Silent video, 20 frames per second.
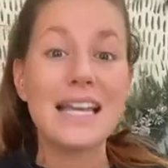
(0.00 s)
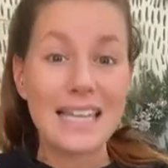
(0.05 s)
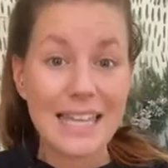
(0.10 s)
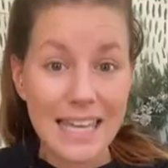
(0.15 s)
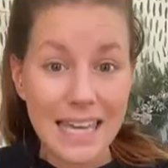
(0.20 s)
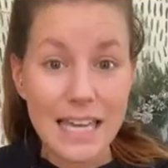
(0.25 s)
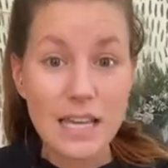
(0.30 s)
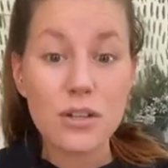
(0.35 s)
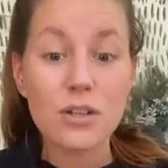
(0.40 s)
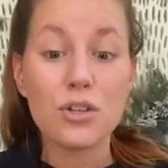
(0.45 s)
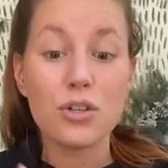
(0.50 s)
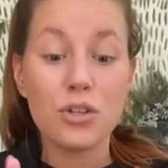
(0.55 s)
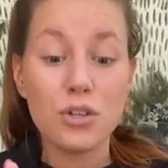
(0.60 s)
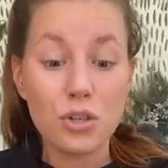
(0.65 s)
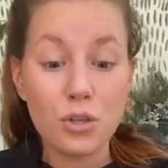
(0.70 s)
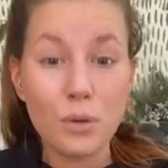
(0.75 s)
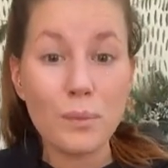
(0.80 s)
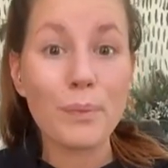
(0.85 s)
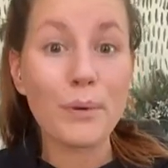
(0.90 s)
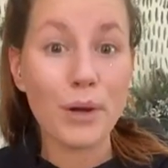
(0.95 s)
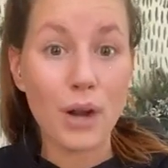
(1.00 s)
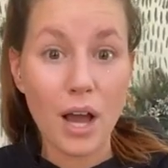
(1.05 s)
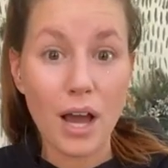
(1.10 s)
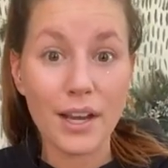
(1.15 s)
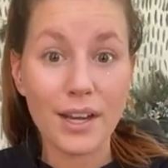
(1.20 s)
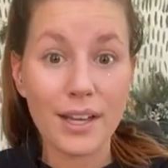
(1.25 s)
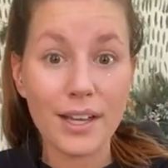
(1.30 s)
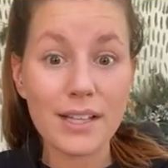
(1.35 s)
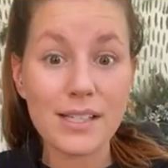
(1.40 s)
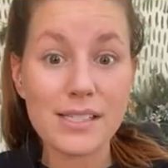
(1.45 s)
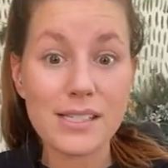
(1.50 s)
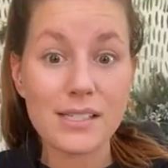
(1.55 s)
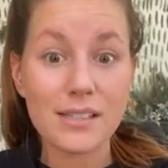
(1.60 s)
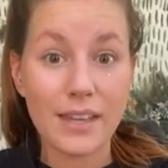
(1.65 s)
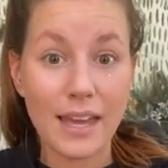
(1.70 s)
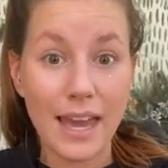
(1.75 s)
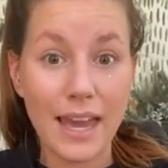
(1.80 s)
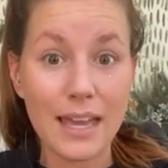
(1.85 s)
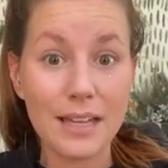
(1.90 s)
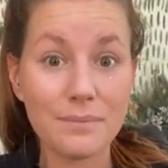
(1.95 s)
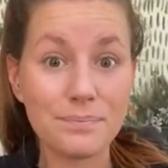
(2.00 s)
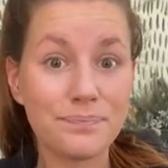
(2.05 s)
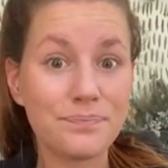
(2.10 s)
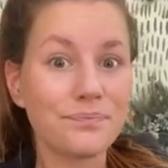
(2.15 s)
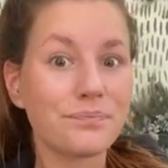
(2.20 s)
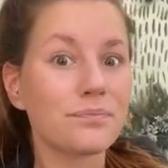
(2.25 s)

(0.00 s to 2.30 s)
get new products, okay?